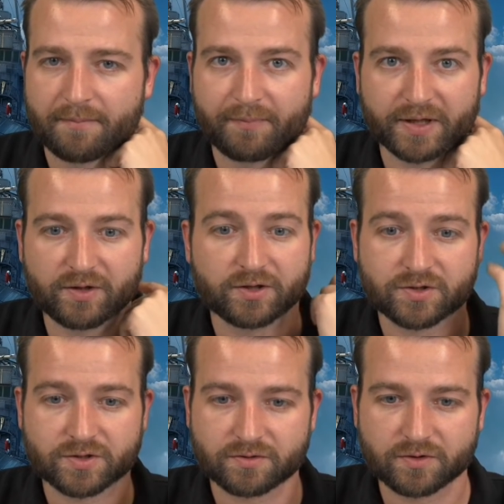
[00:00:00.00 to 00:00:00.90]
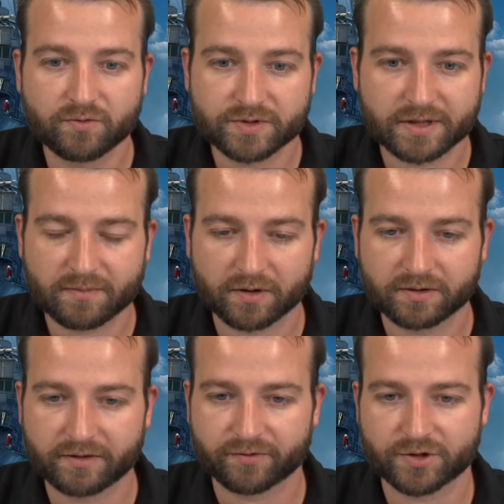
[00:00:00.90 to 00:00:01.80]
But you can just use them
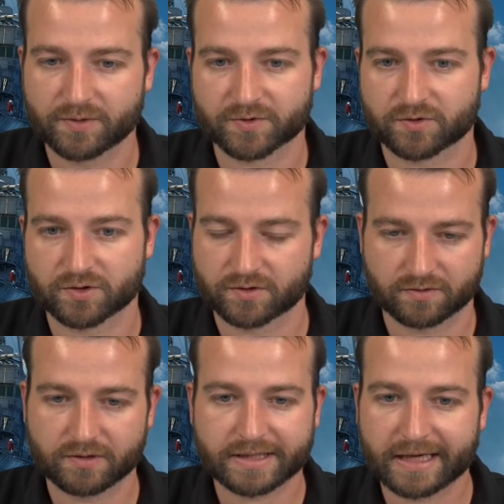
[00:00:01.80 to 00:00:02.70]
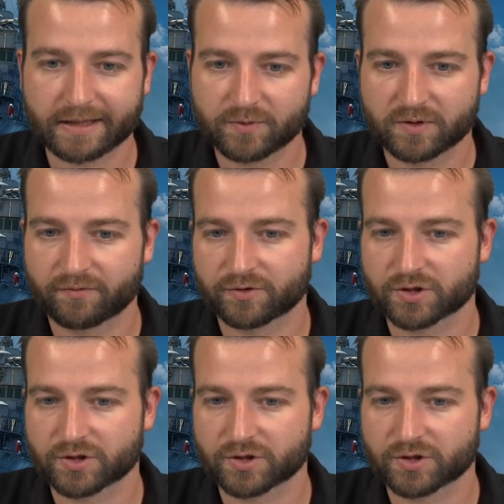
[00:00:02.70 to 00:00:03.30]
on different ships. Just assign them to different